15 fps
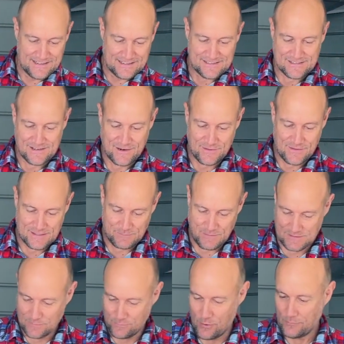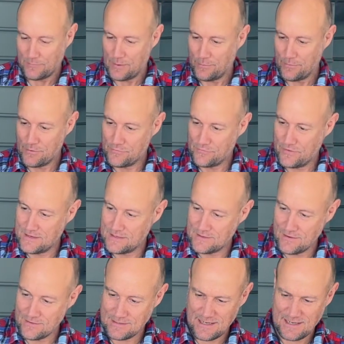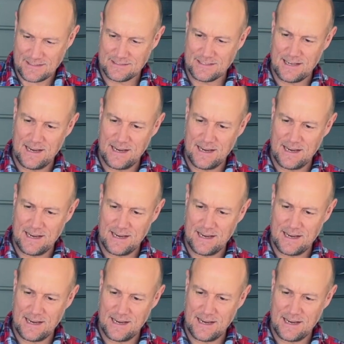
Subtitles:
So this must have popped up on her feed, no doubt,